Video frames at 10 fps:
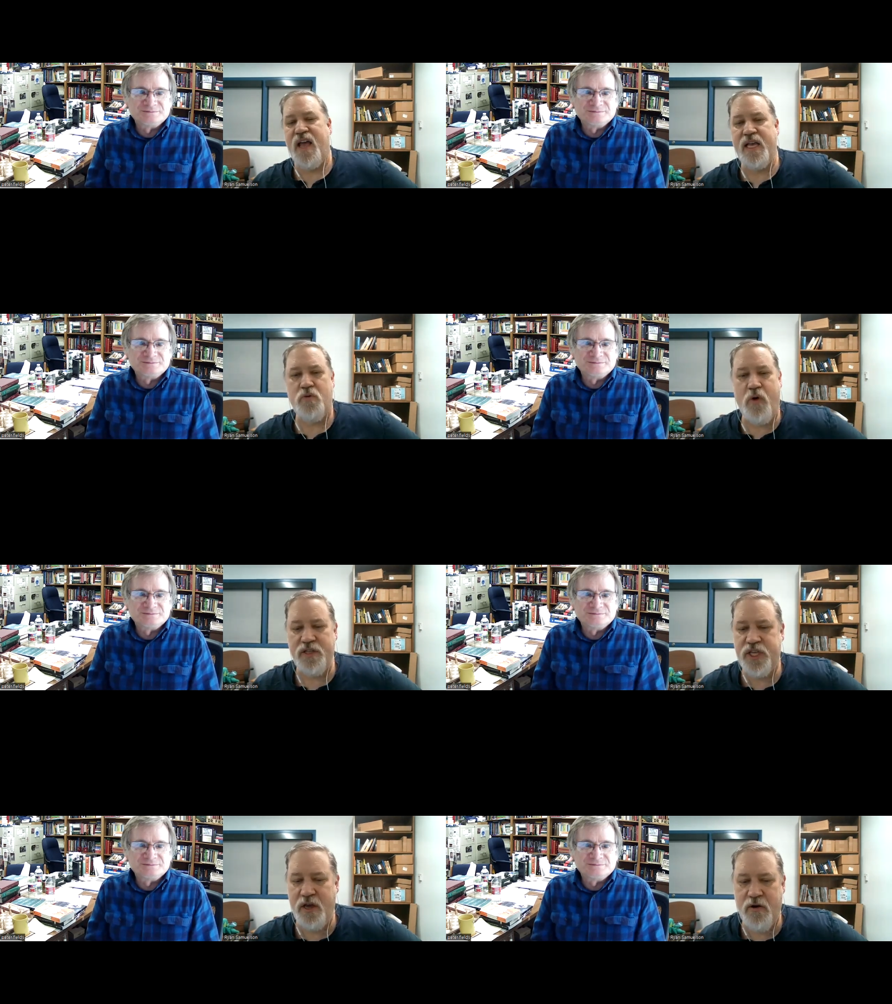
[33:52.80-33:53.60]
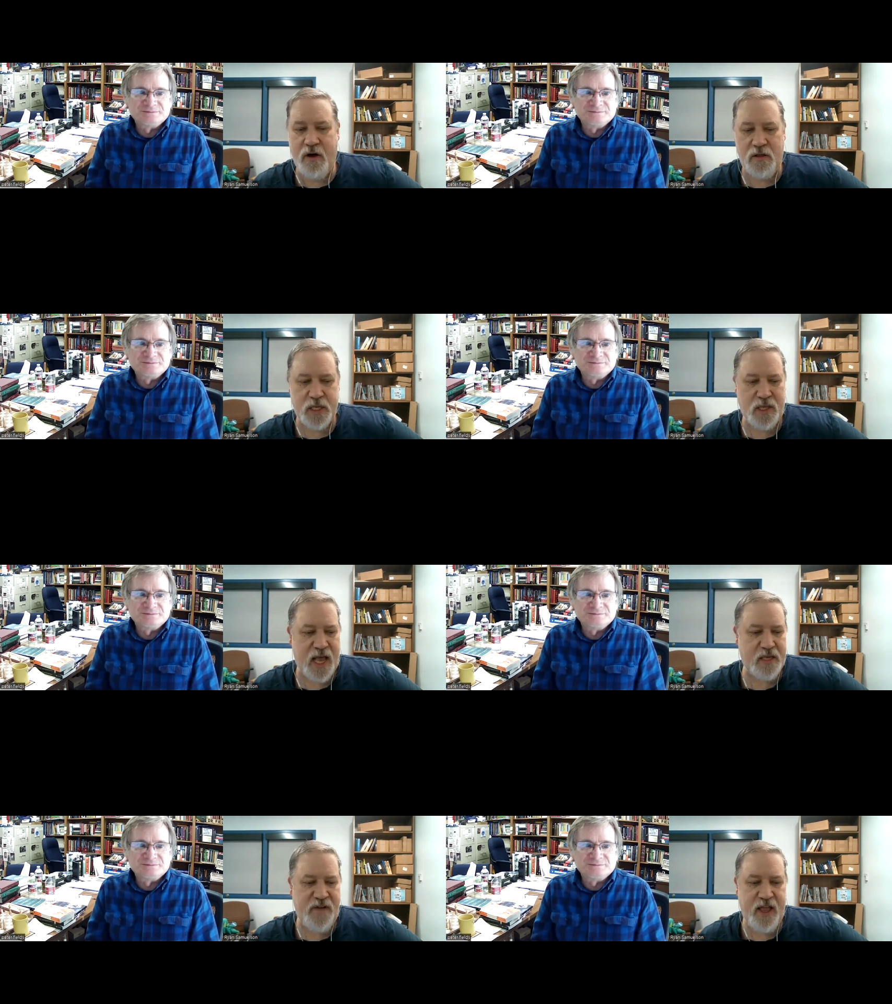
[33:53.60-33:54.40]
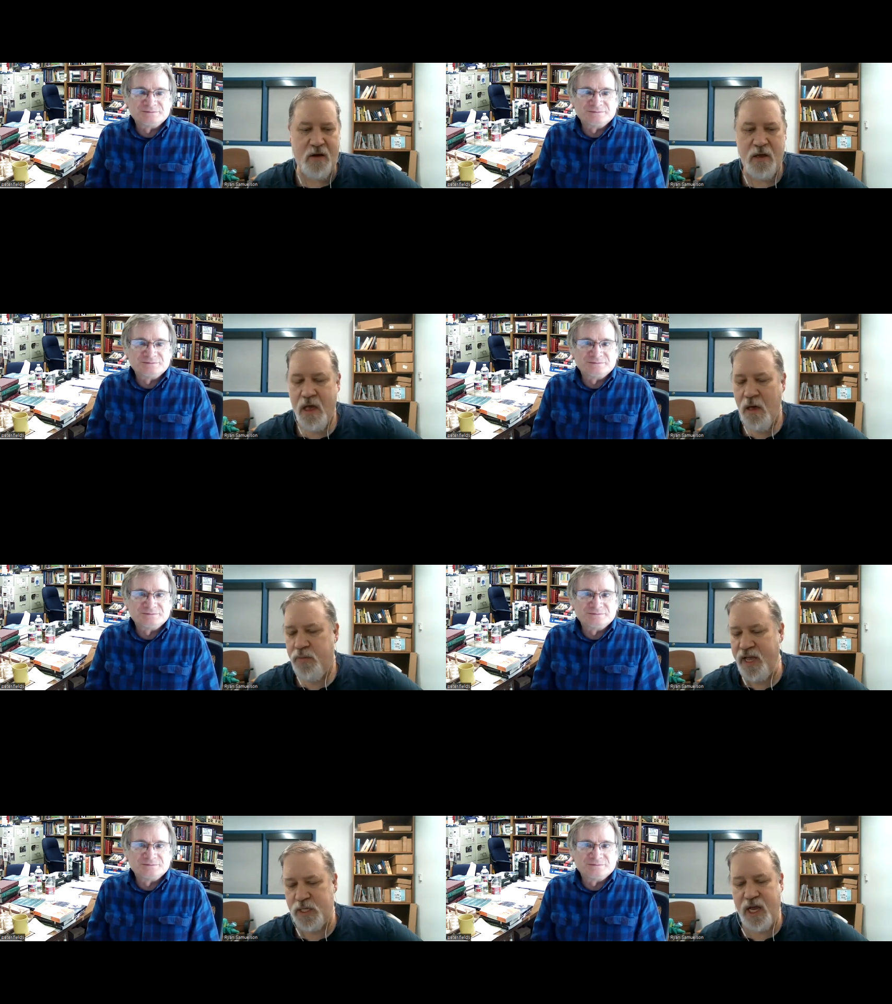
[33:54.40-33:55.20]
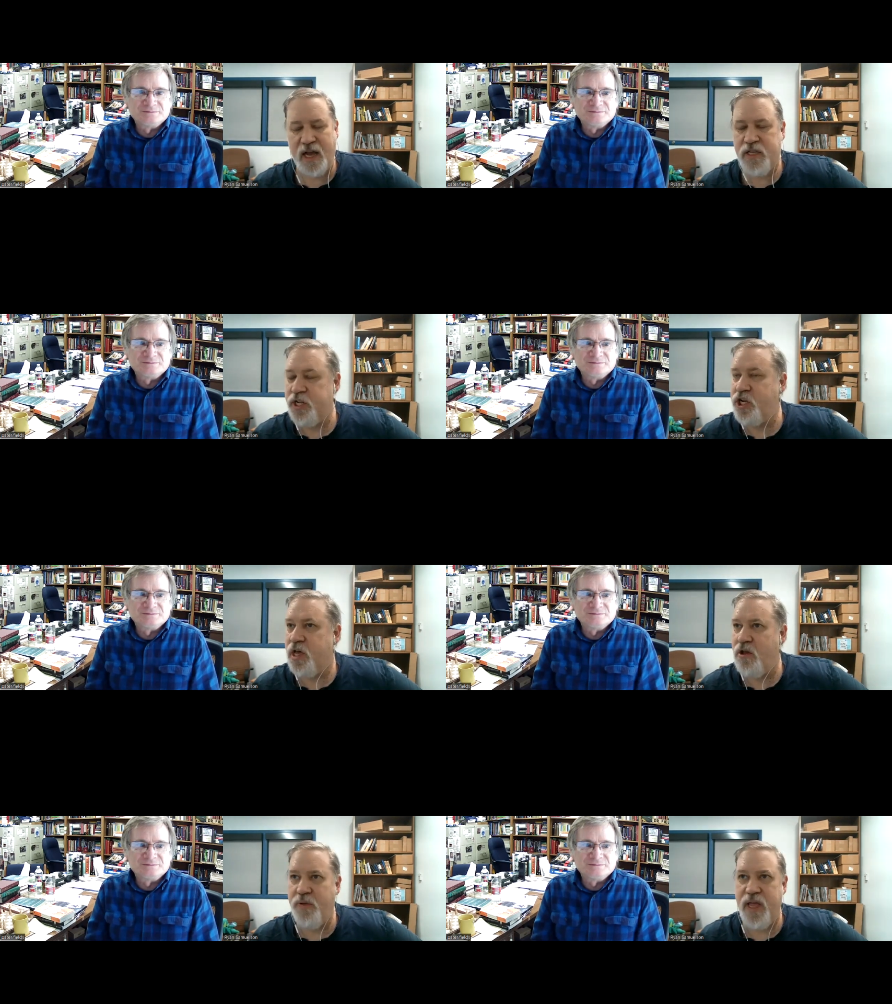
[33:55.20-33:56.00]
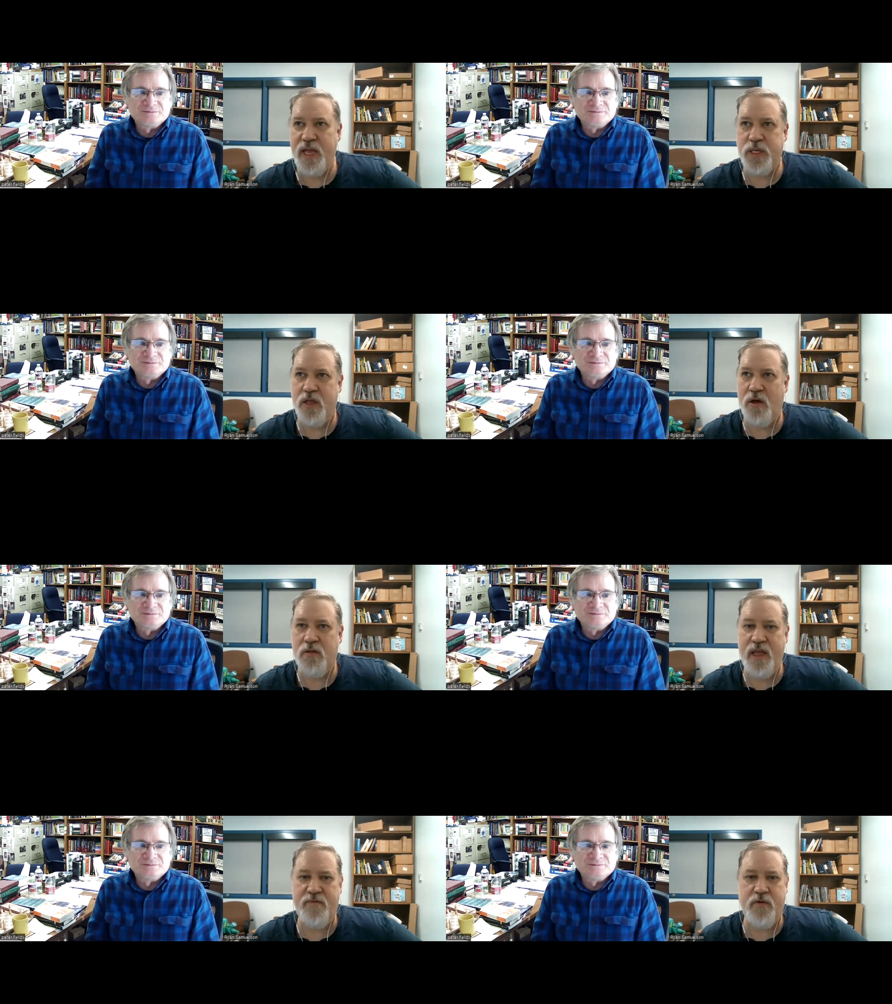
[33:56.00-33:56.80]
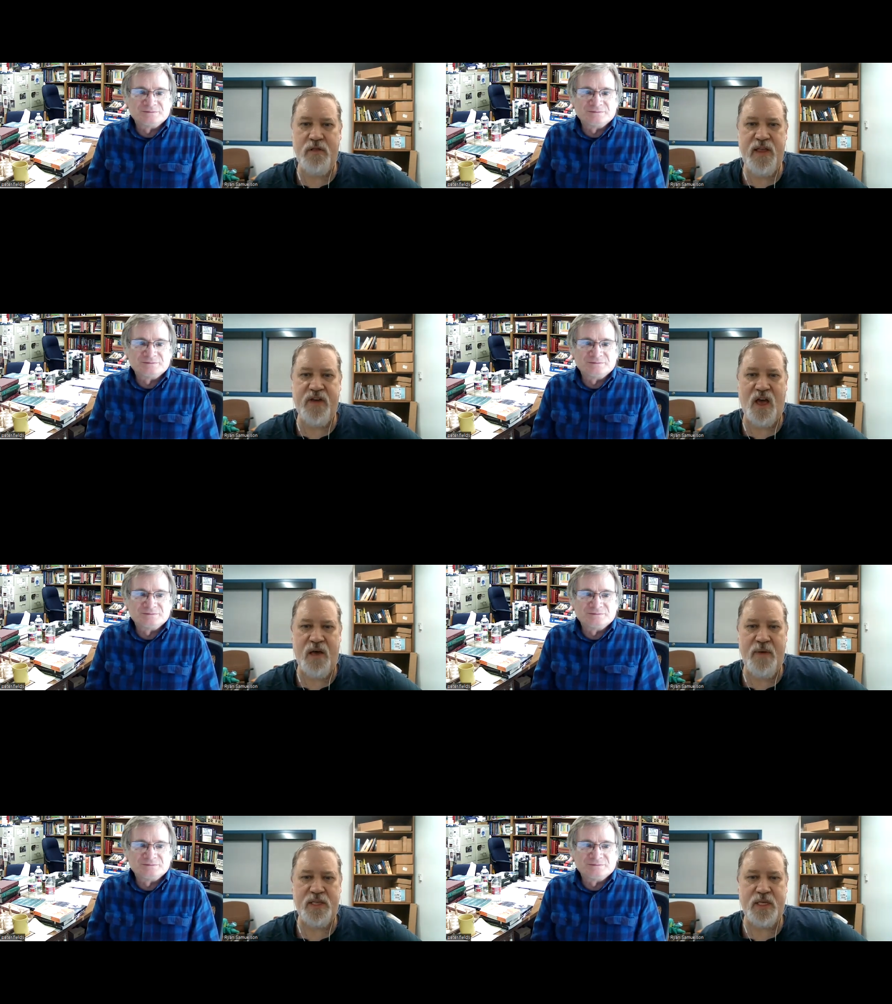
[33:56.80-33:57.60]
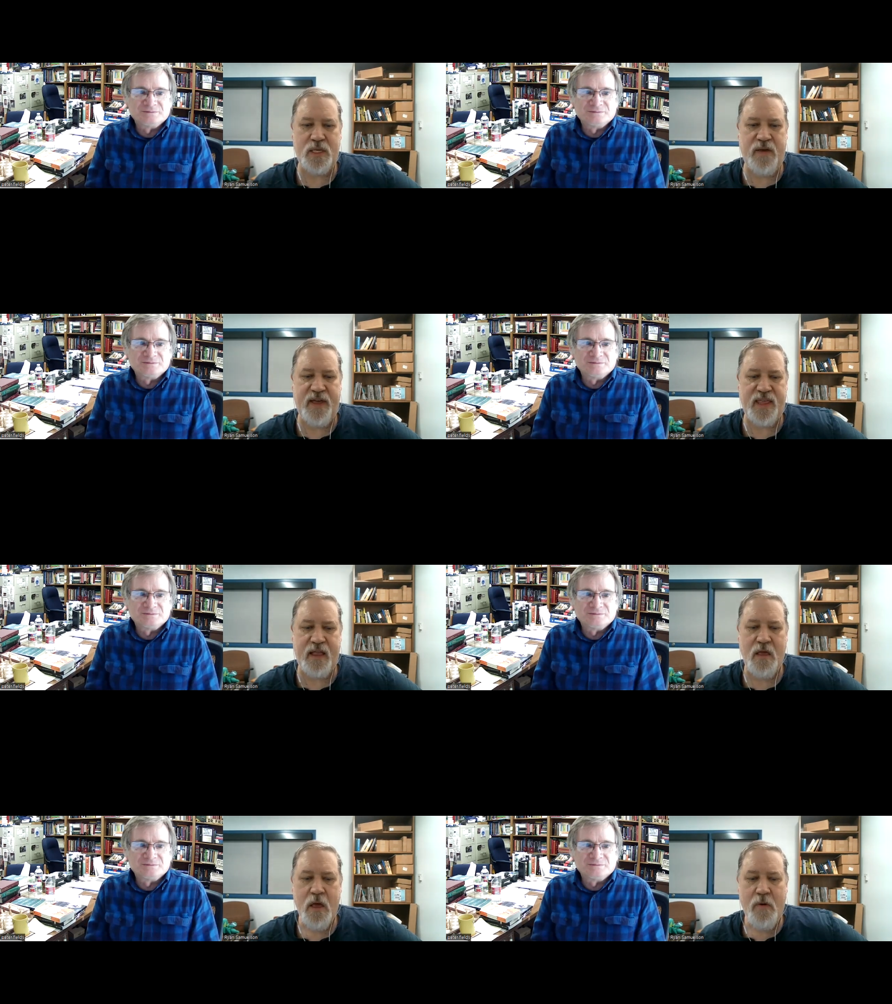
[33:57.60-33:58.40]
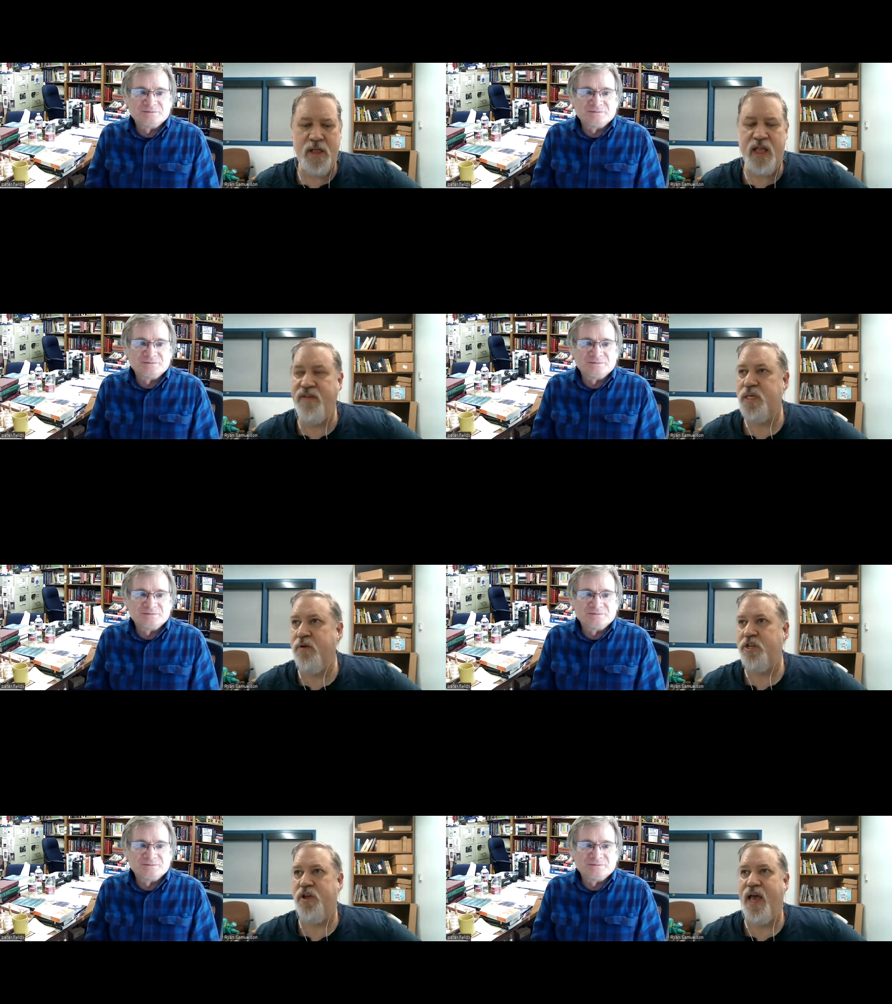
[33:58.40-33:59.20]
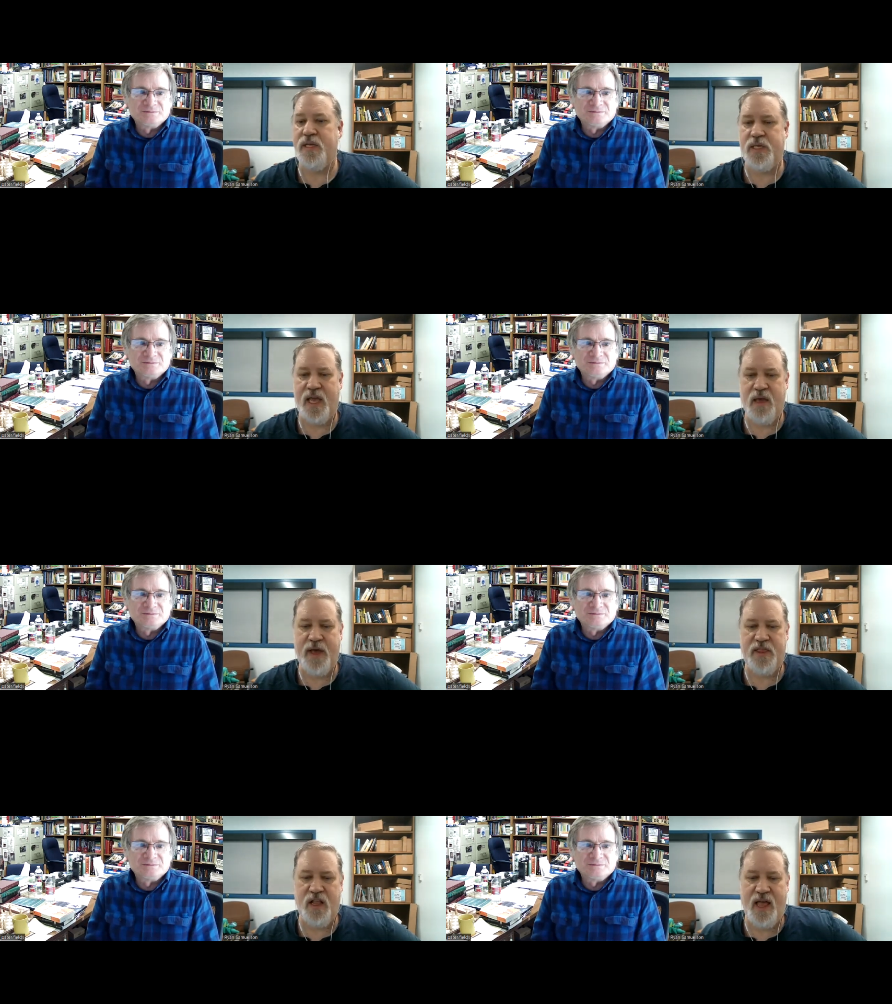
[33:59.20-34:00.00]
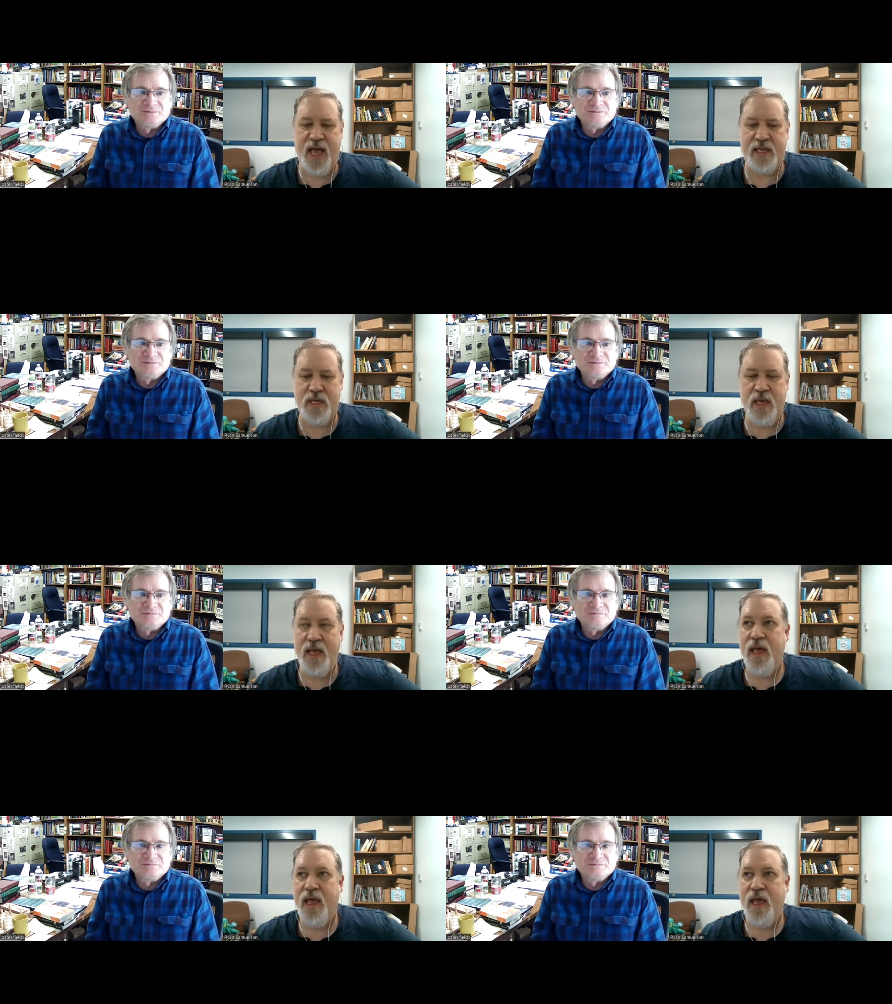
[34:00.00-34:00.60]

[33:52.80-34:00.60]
Speaker 1: you guys want to on this last video, please talk to each other. Please, you know, leave leave comments and stuff like that. We'd love to see what you guys think about the class.